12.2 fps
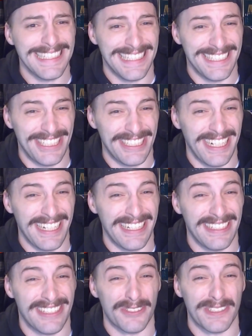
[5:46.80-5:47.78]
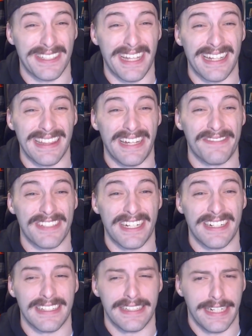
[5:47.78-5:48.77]
is shaded towards that left
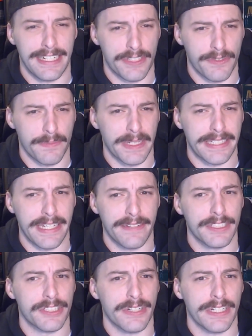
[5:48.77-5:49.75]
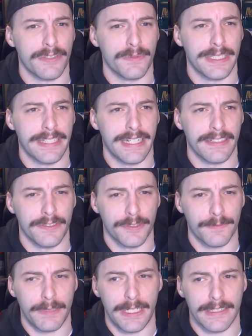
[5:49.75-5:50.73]
side of the ice where McDavid's trying to win that
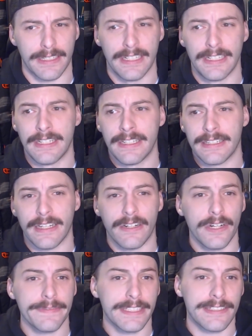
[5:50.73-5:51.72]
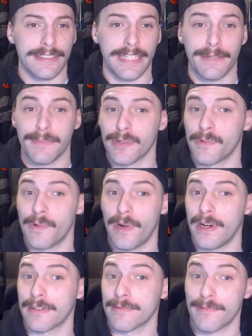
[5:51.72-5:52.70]
loose puck, that Arvidsson's able to
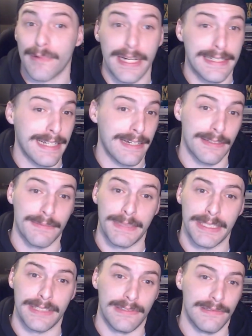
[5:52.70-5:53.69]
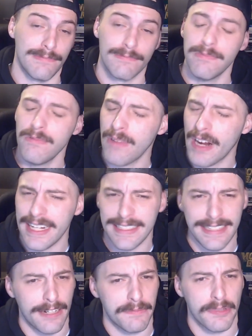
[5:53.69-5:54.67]
walk right down the middle,
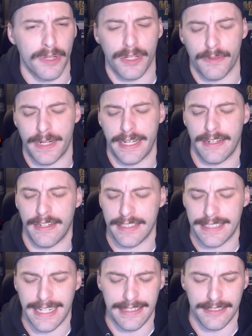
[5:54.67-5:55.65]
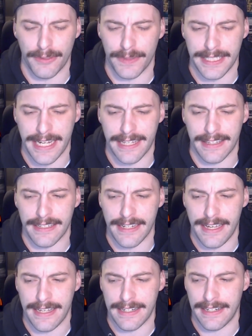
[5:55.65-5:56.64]
right down Broadway to attack the
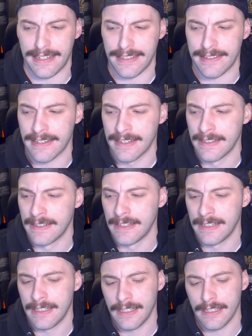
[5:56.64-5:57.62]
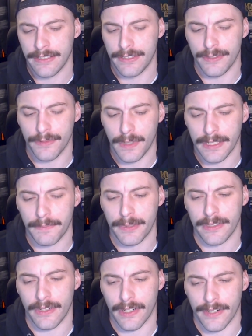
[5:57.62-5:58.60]
net, and you want to
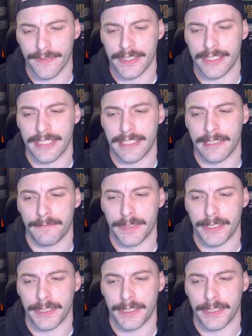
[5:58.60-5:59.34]
put Arvidsson in a